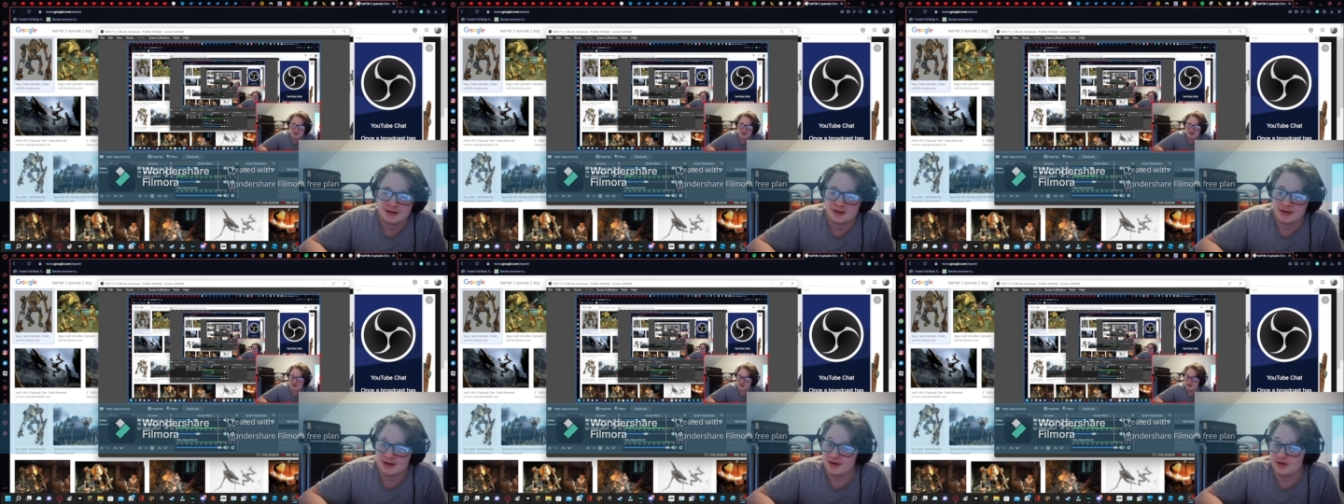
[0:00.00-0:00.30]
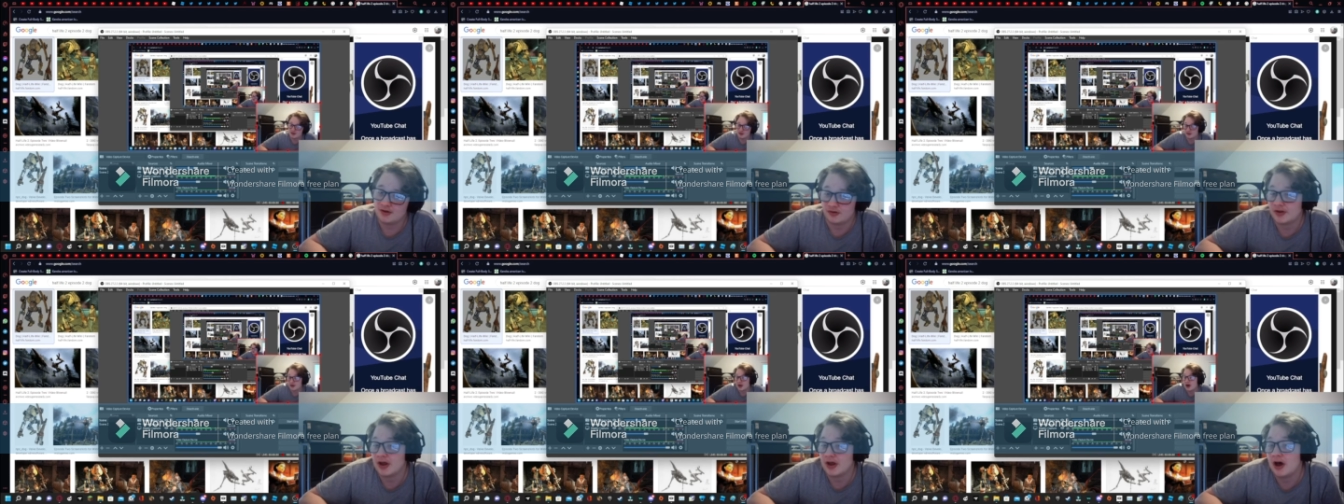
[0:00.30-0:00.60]
And
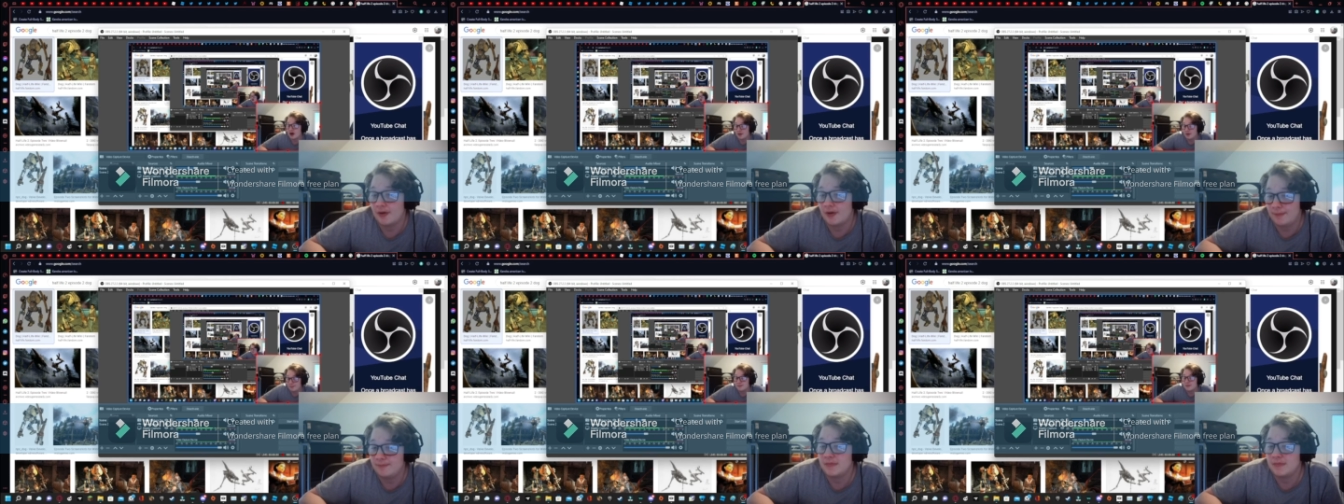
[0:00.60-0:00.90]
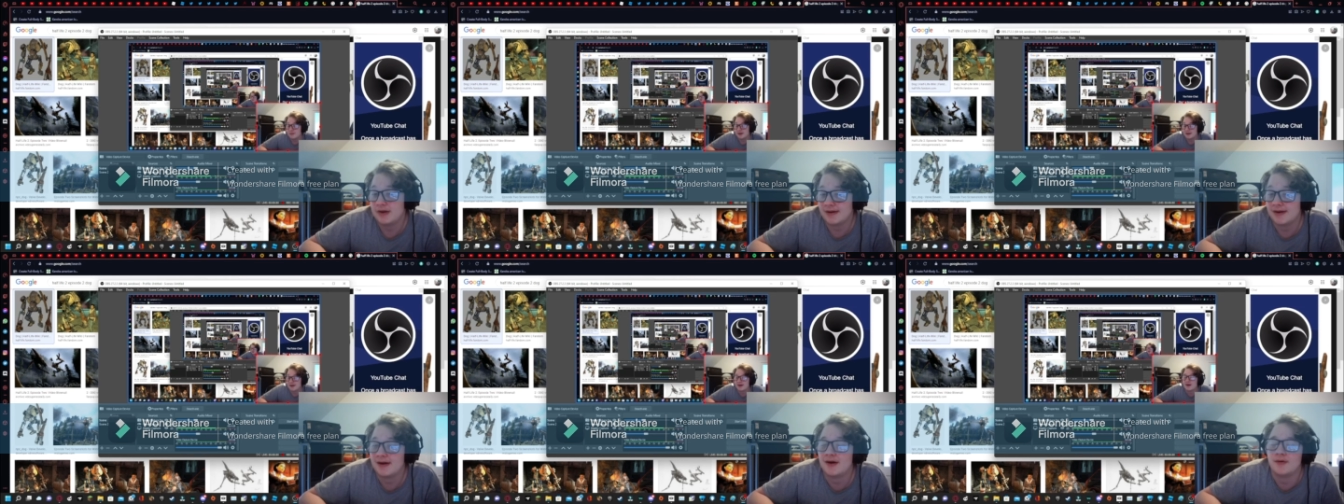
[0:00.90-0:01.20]
it'll help
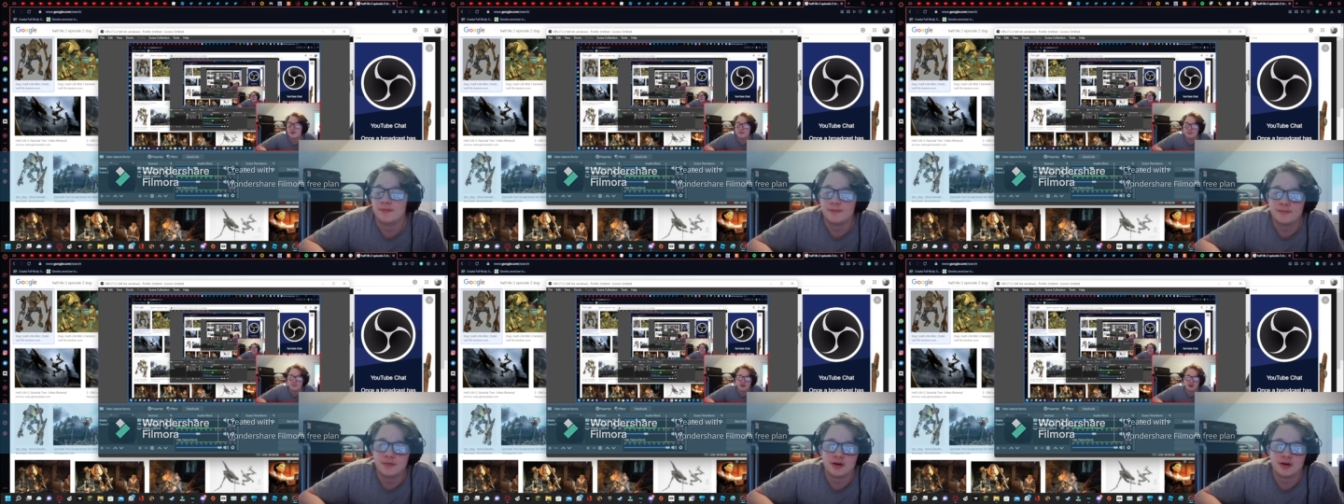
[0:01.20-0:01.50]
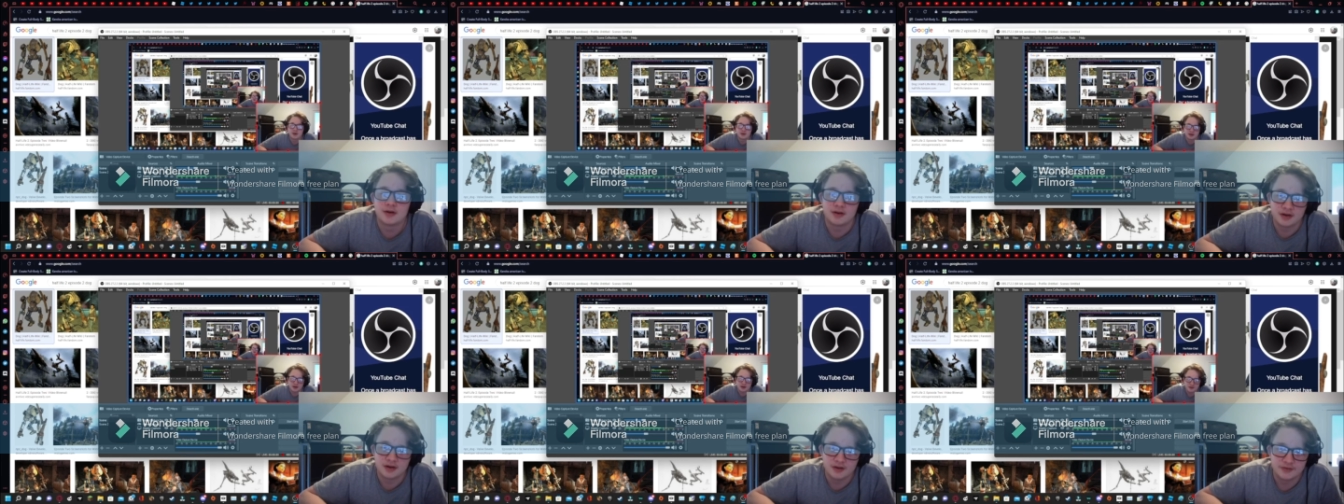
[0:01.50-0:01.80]
me out,
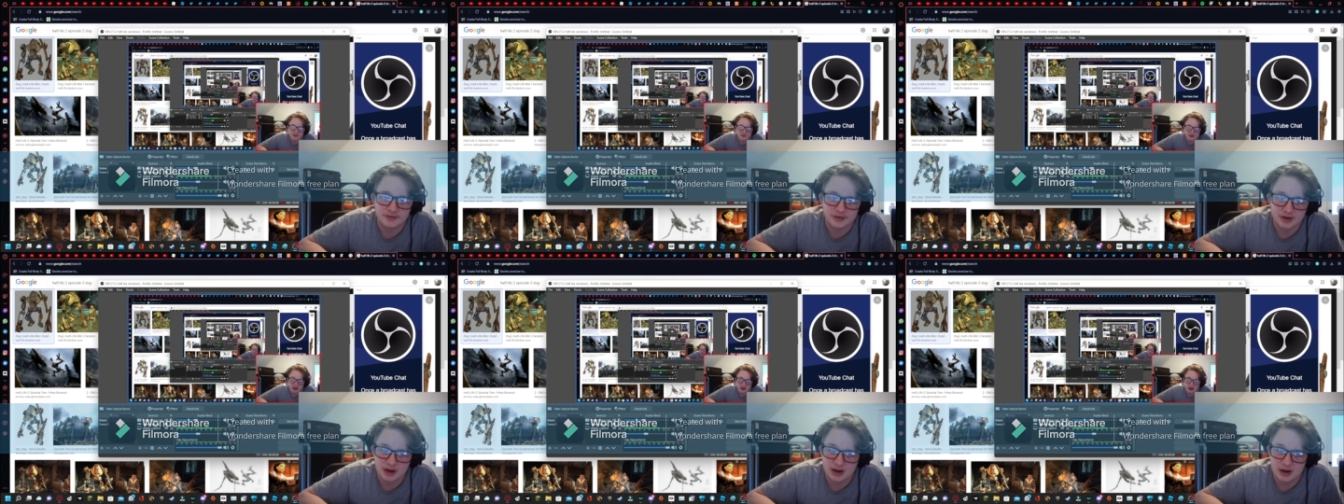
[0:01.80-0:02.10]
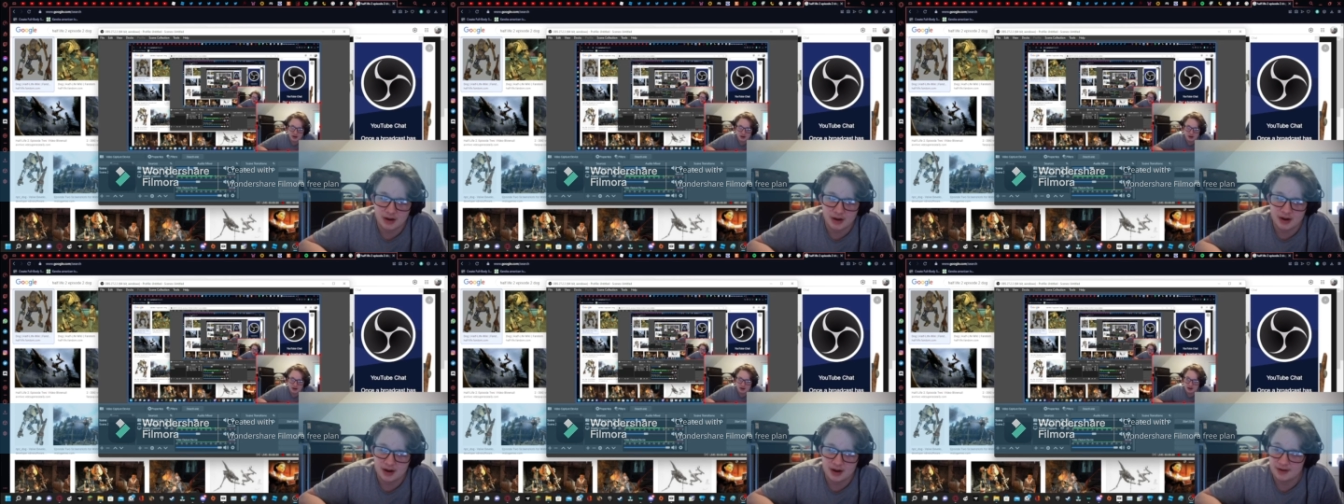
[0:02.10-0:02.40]
because
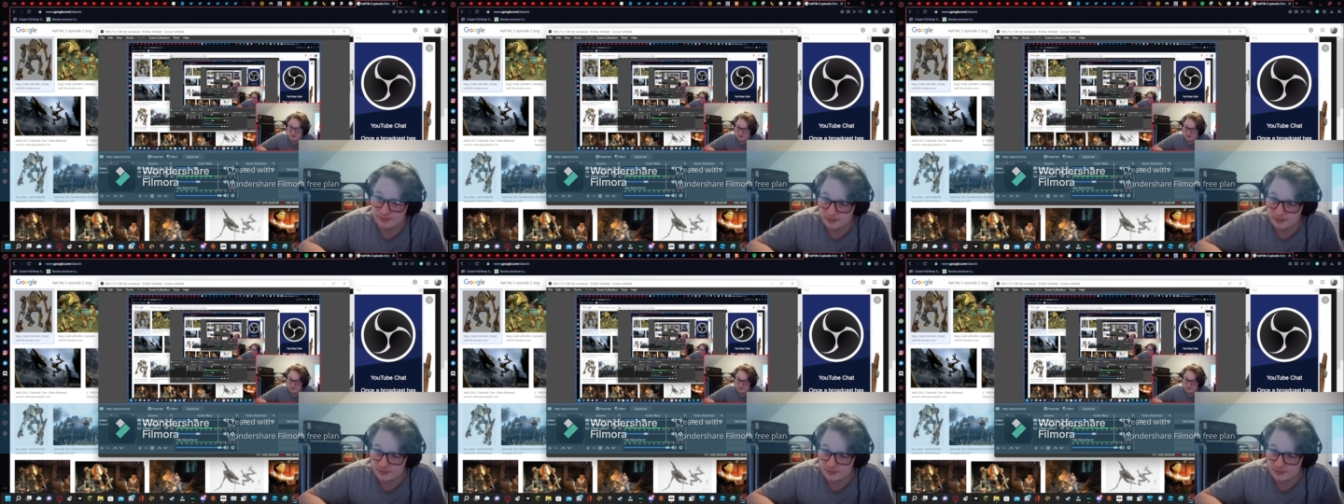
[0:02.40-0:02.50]
uh,